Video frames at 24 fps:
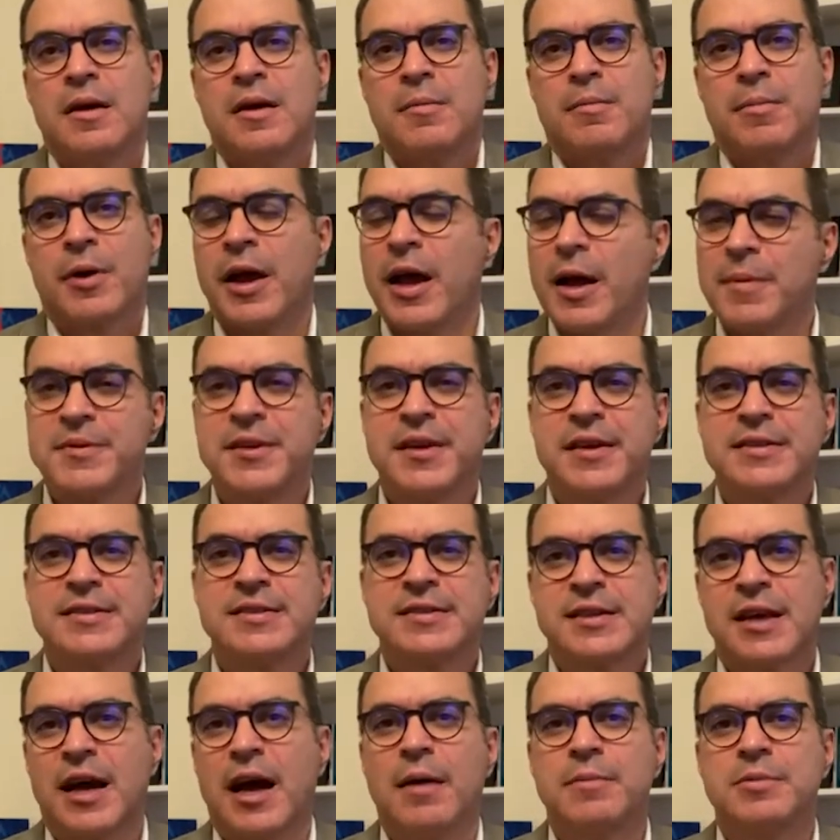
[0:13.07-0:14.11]
Perhaps it is
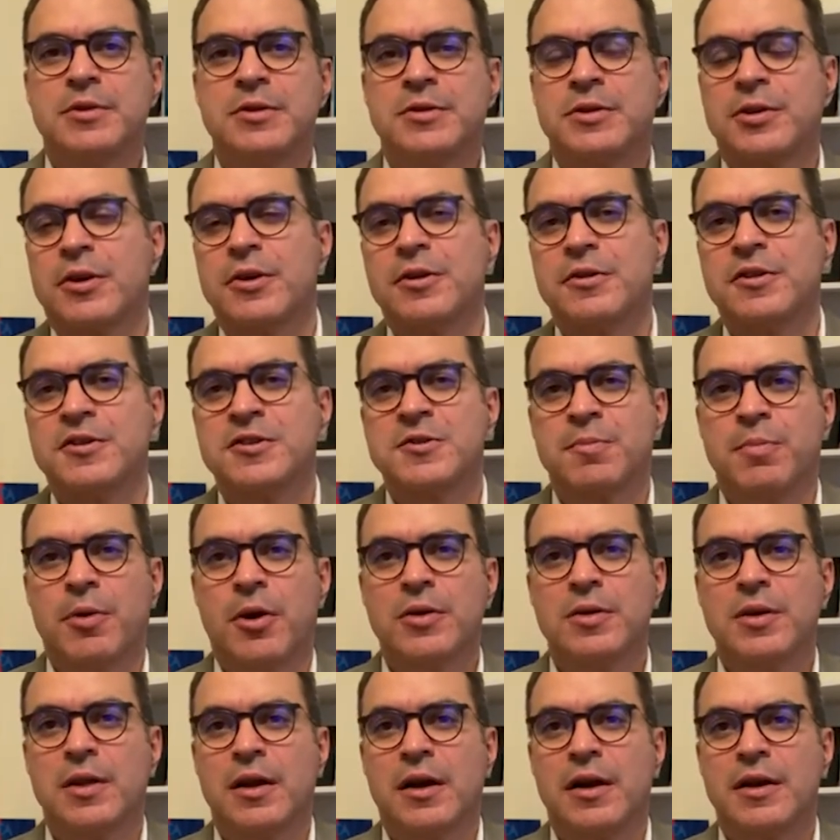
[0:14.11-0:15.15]
time to turn the
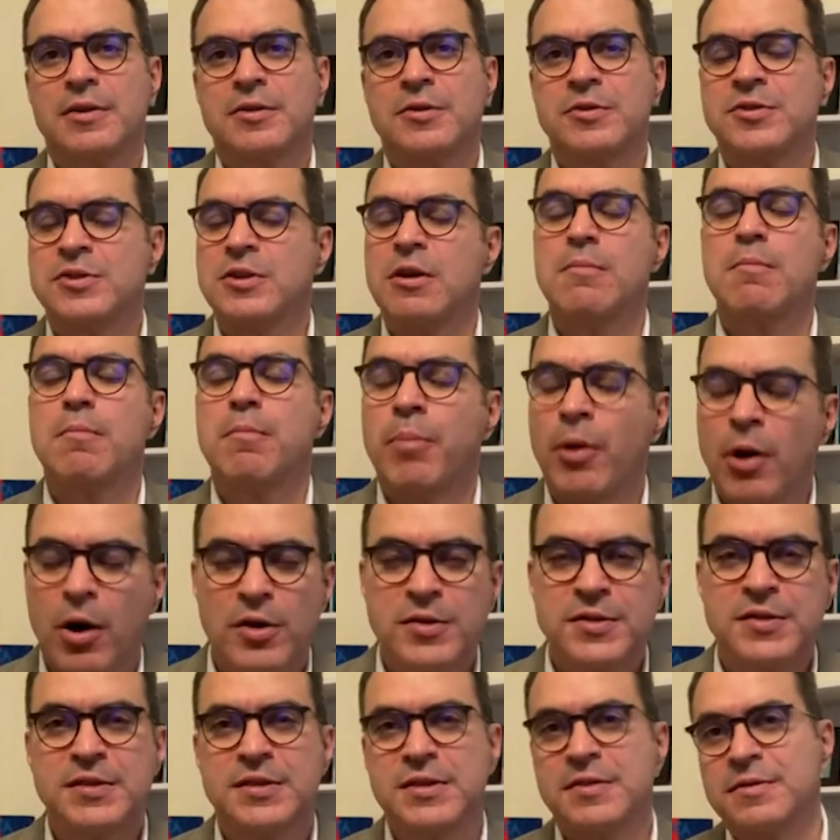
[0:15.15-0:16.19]
spotlight to some
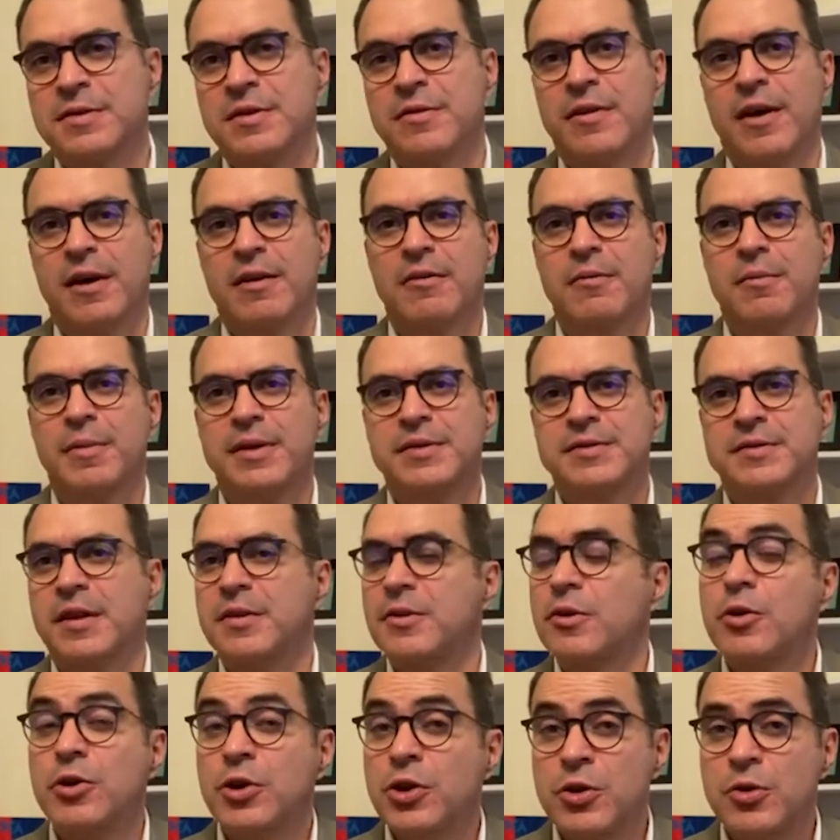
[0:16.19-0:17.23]
positive developments that
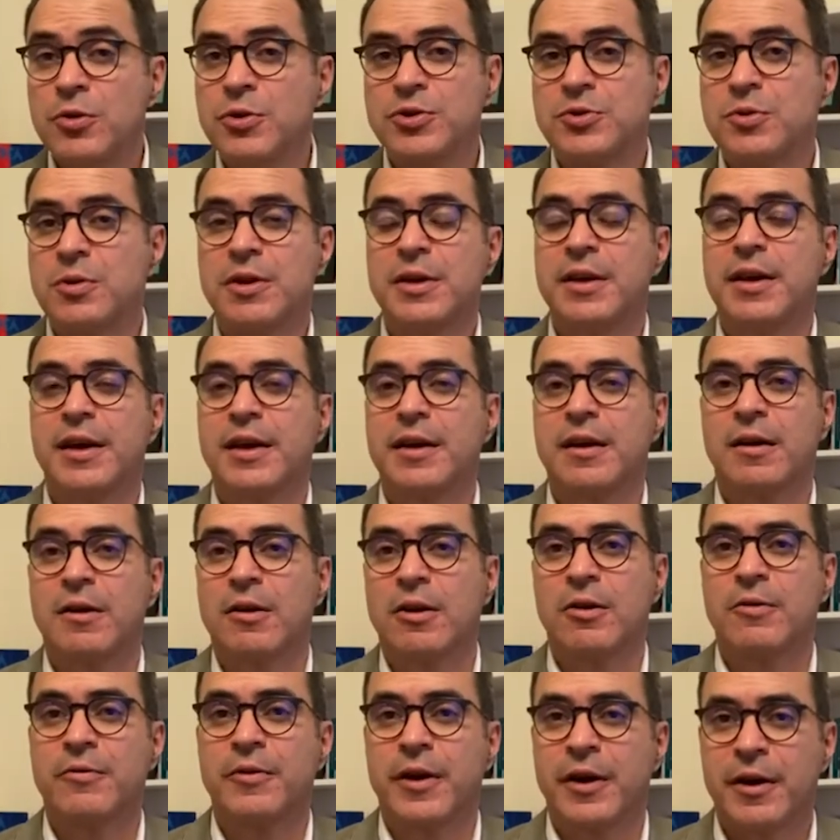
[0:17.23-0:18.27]
don't usually get a
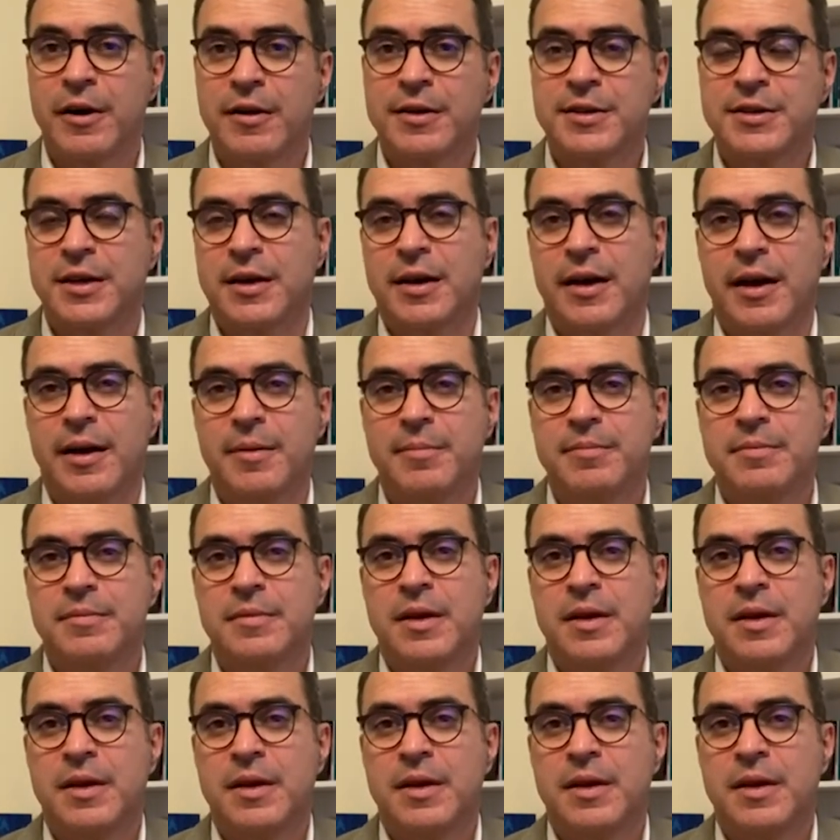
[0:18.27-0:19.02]
lot of airtime.